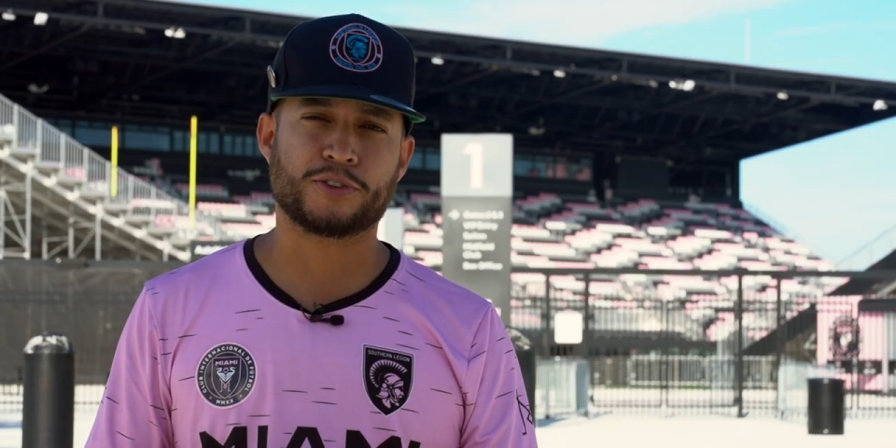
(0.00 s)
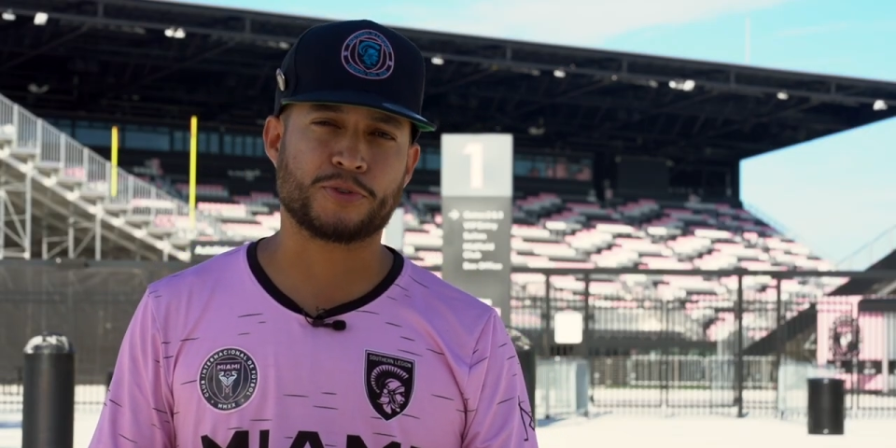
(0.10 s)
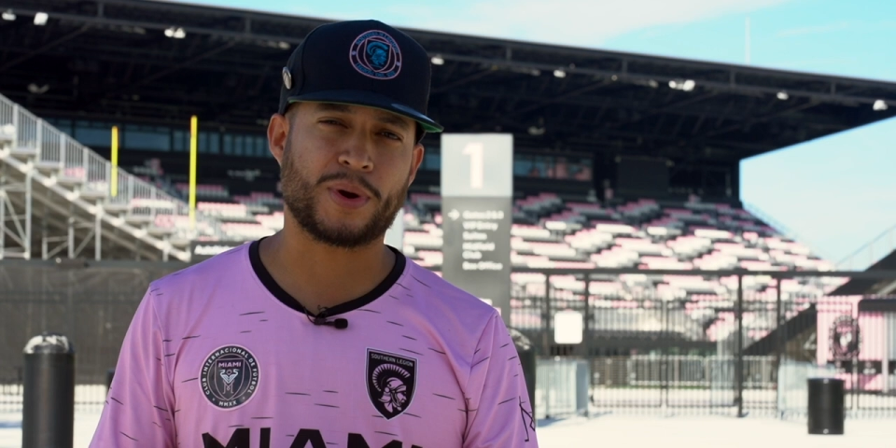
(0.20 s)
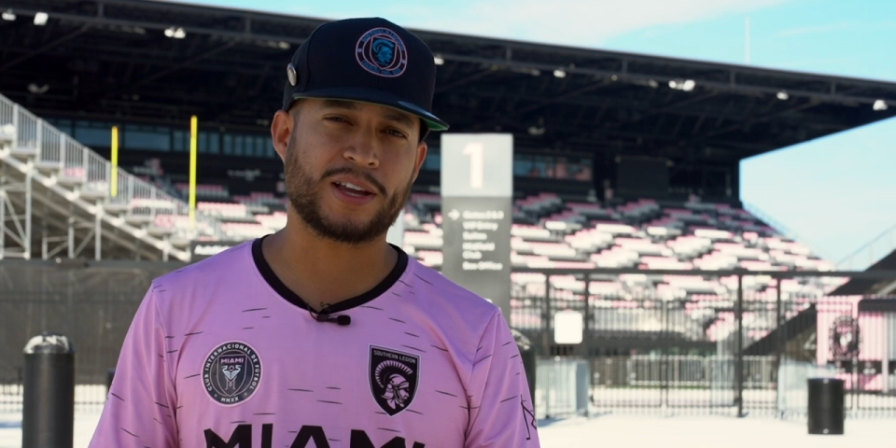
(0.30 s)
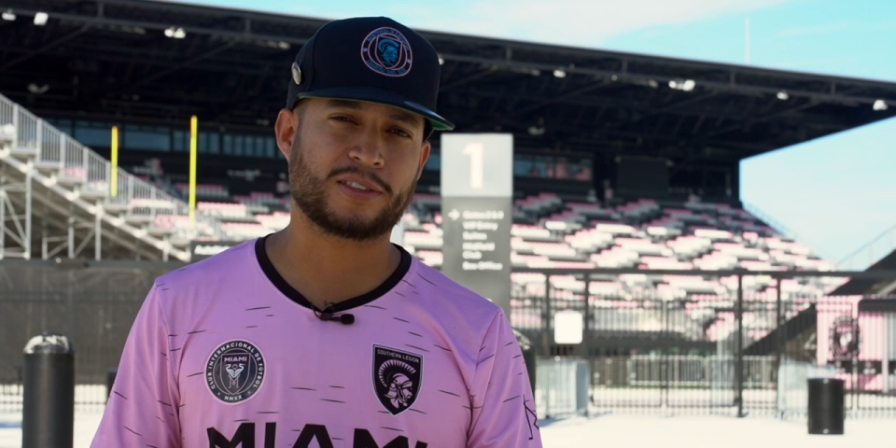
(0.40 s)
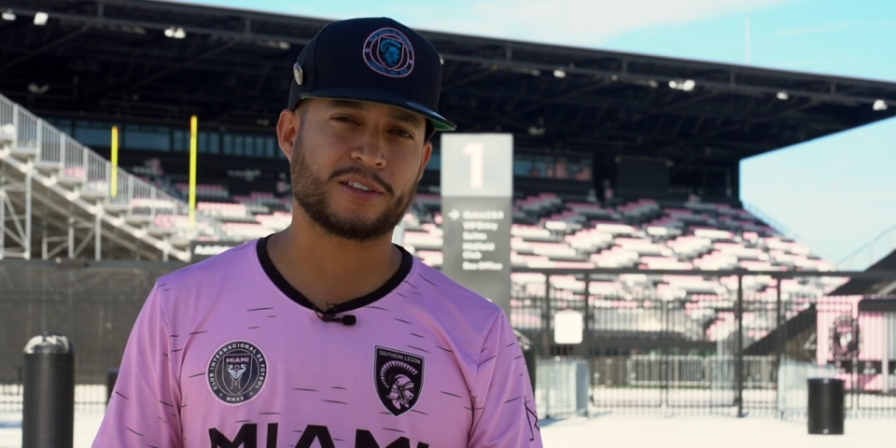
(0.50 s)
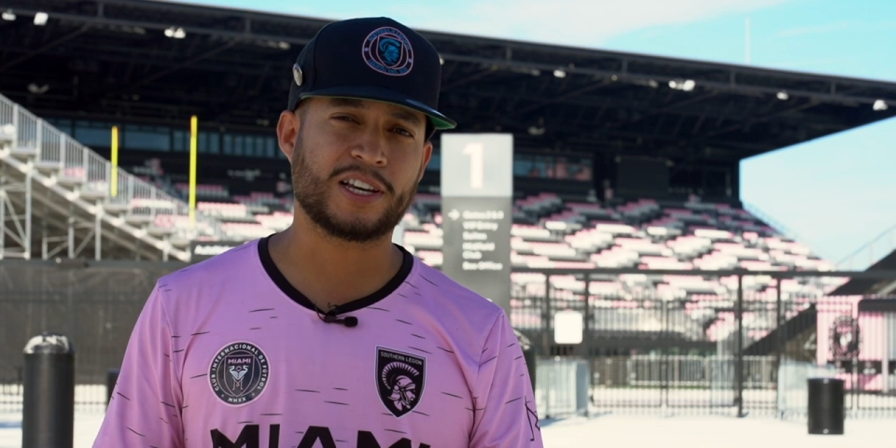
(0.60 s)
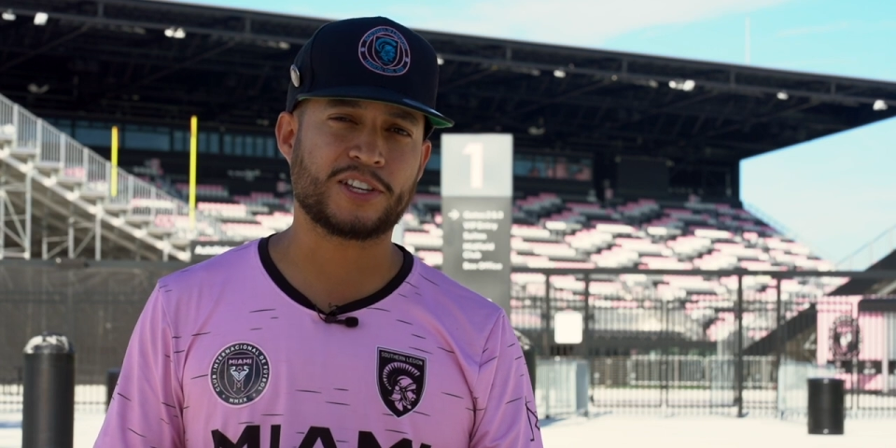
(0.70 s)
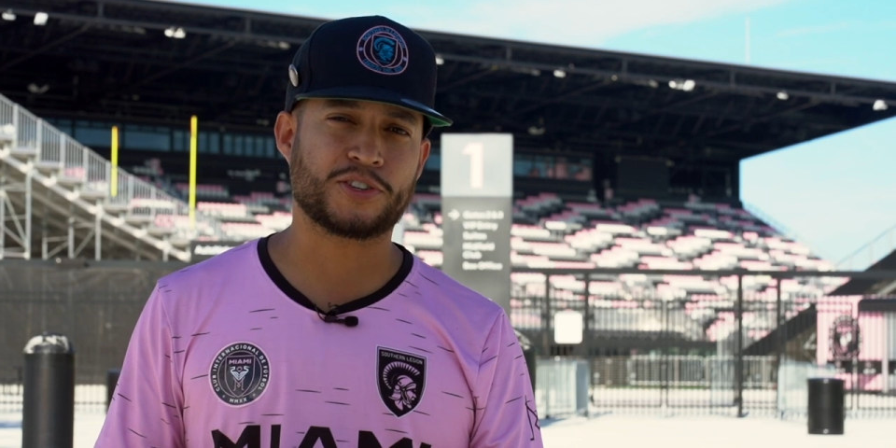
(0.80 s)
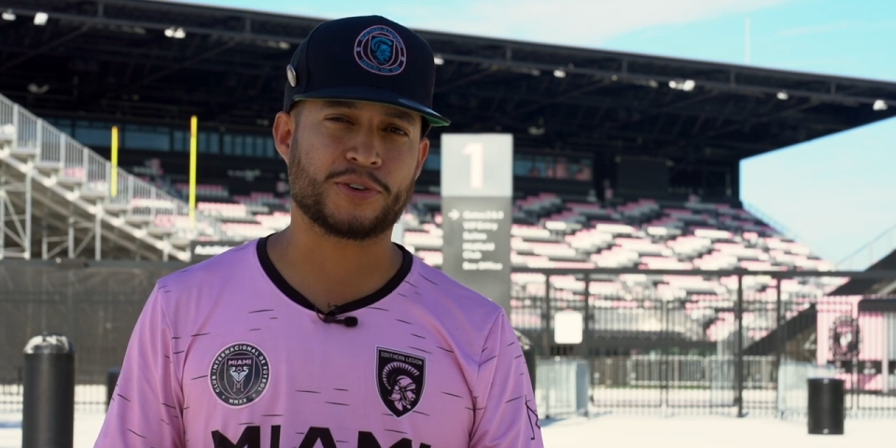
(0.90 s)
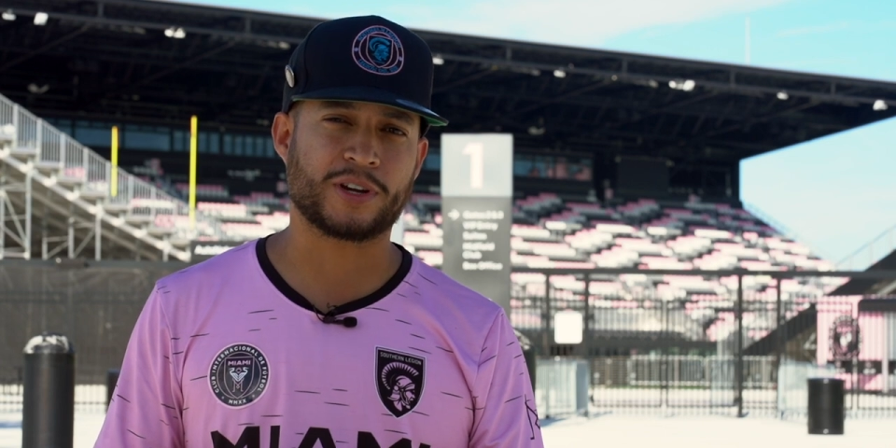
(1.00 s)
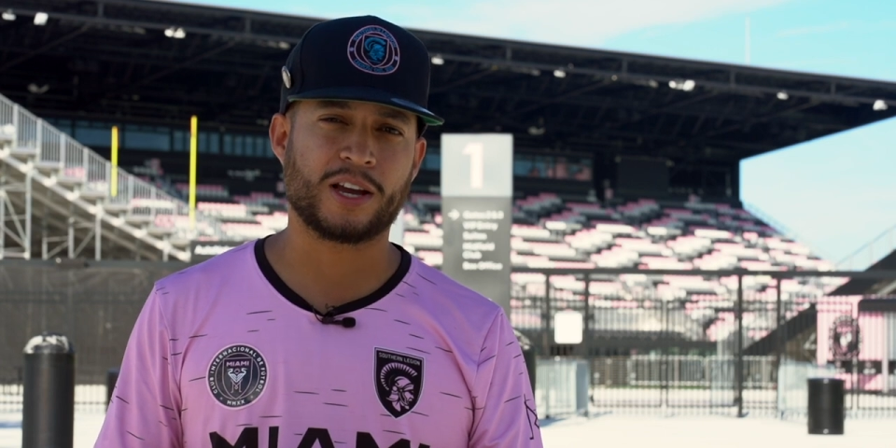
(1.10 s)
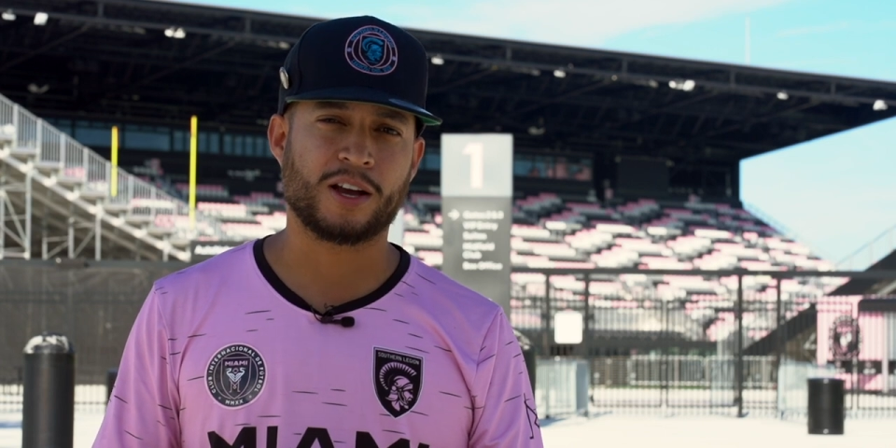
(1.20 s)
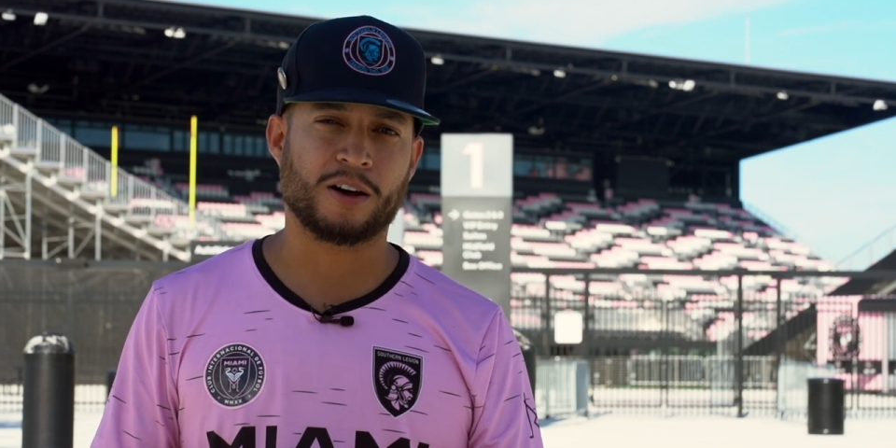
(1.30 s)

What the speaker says: to write the history